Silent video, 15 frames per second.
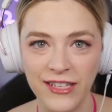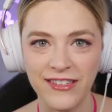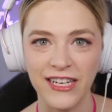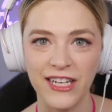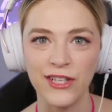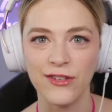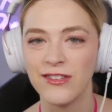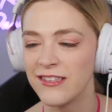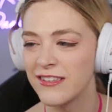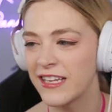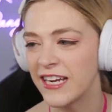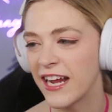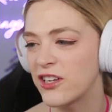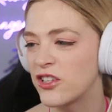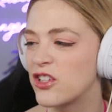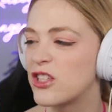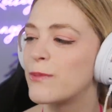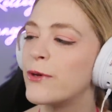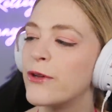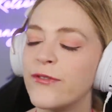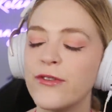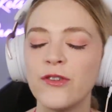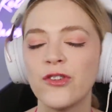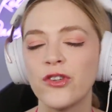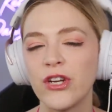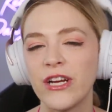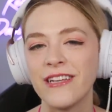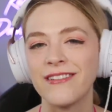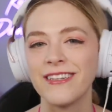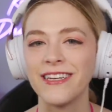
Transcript: he's gonna use his connections to pull a few strings